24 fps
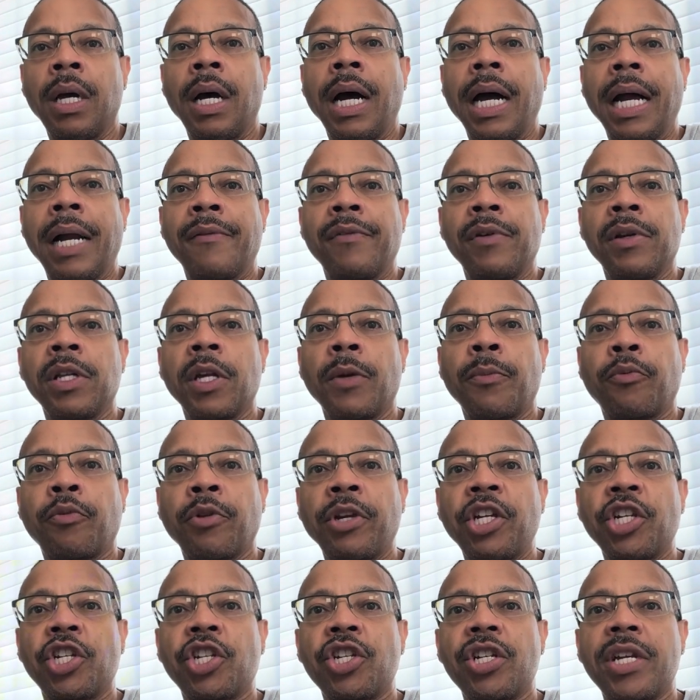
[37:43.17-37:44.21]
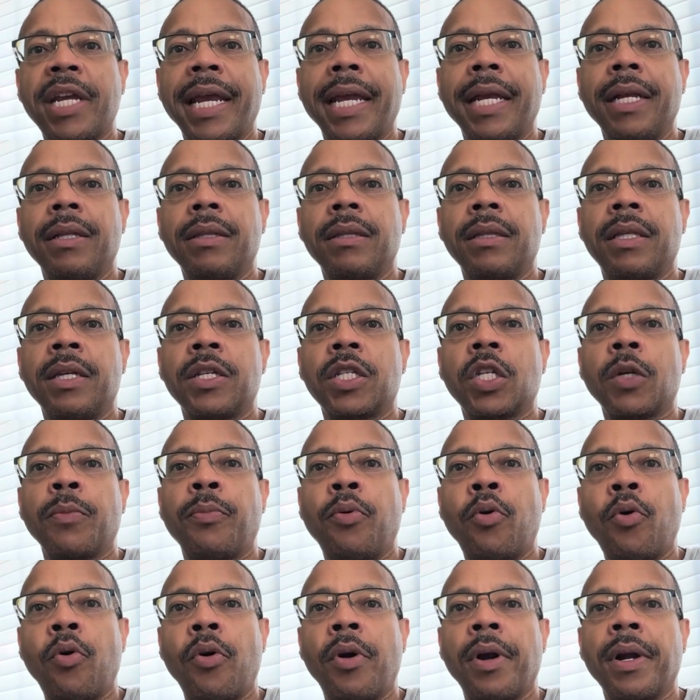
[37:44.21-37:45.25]
I really appreciate the
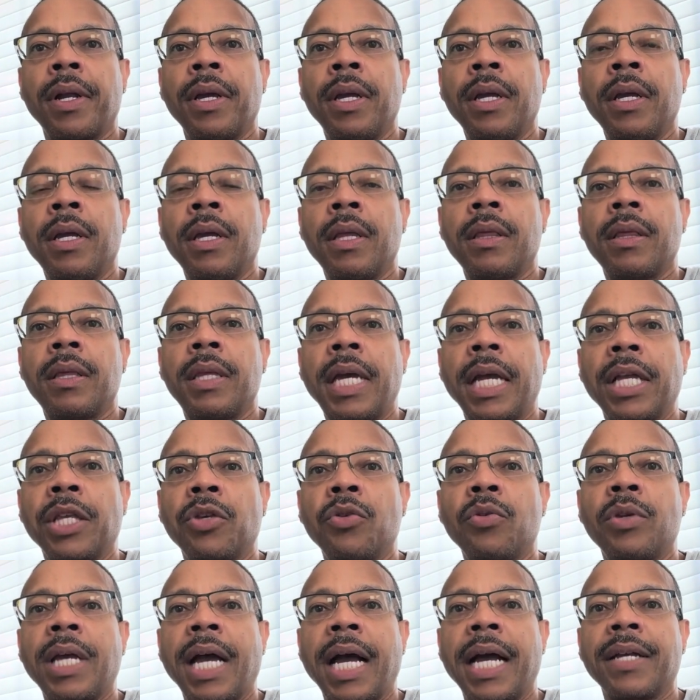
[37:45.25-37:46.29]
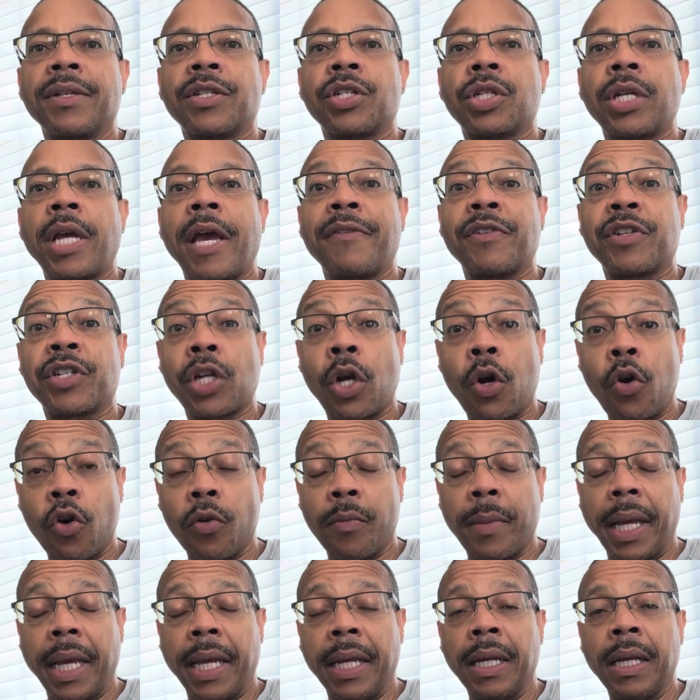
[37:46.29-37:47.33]
support that you guys have shown
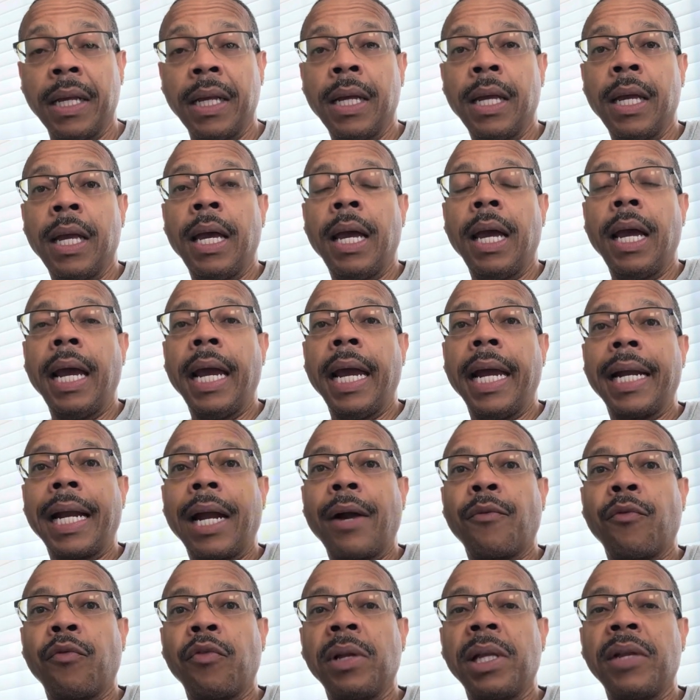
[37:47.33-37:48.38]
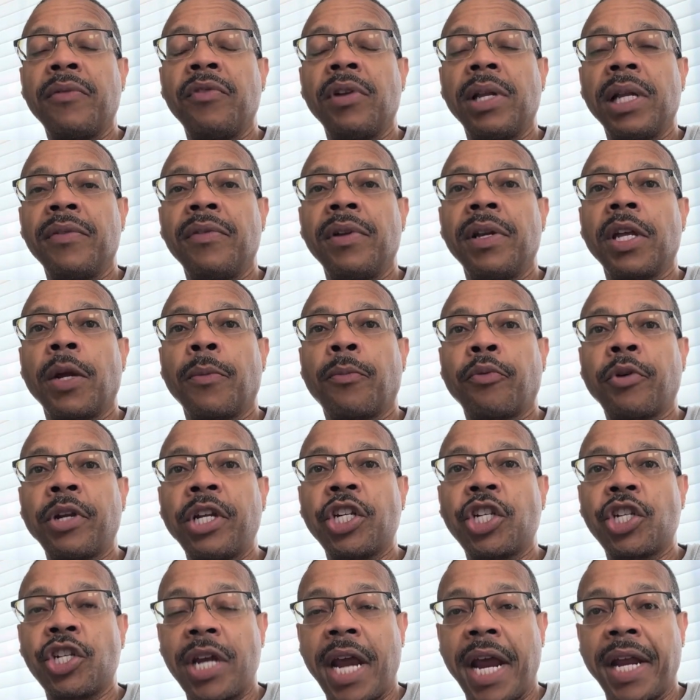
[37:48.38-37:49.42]
me. And I really, really, really
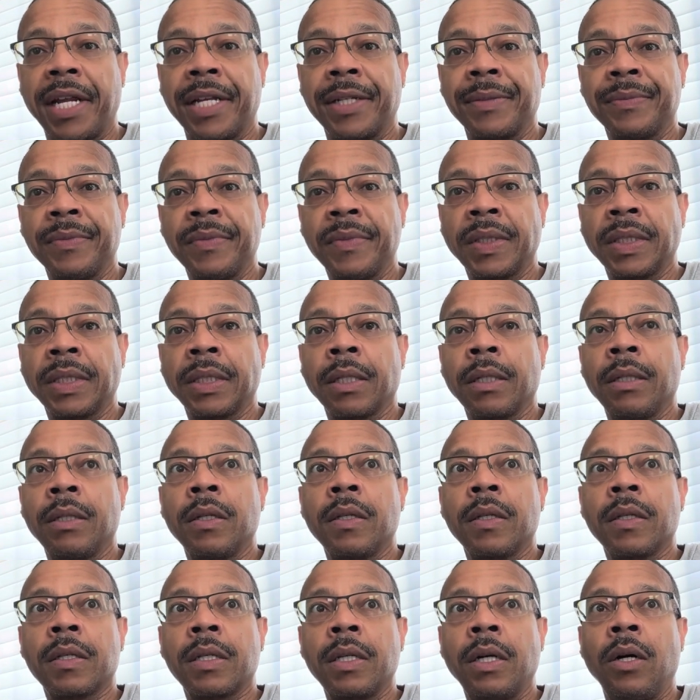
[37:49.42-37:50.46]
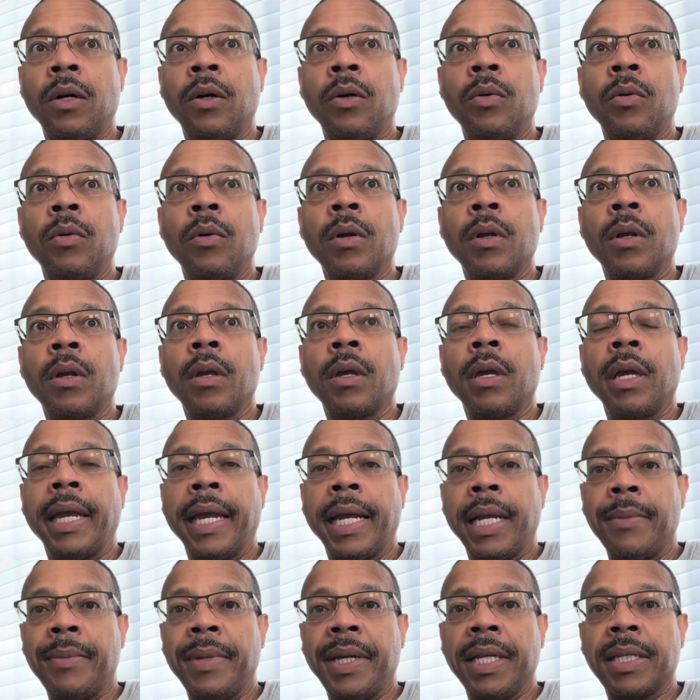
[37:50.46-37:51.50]
appreciate it. So
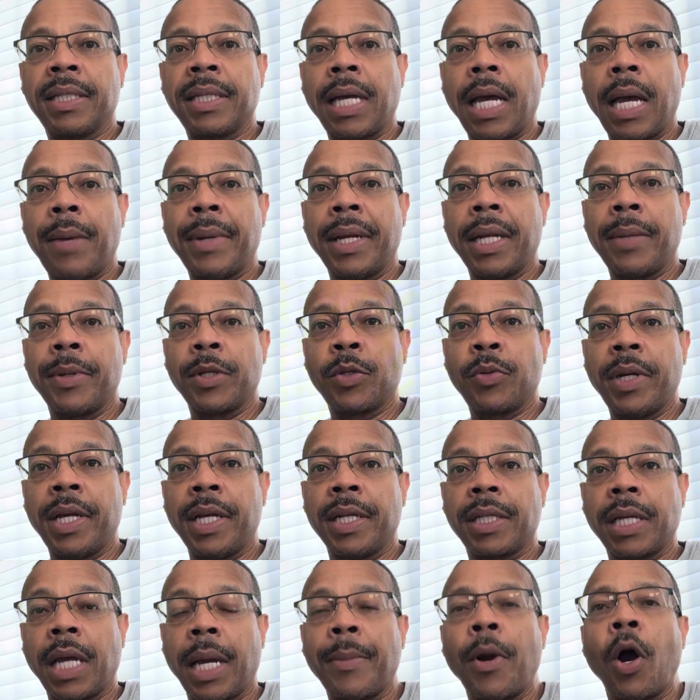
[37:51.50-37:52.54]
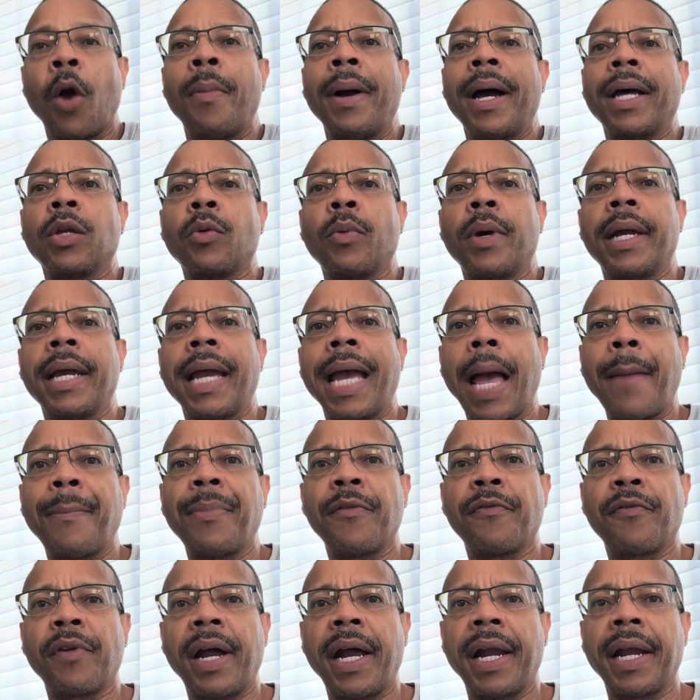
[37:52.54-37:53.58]
in the meantime, in the between time, oh, by the way,
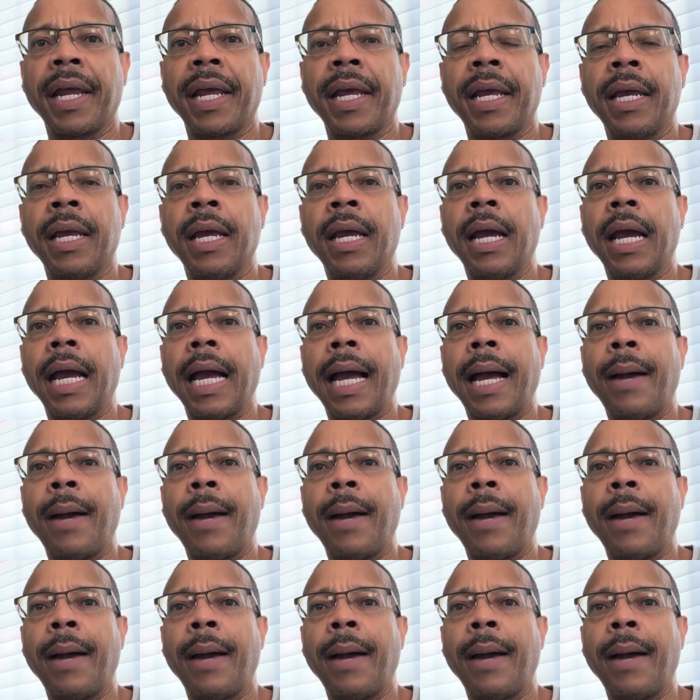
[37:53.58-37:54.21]
happy Friday.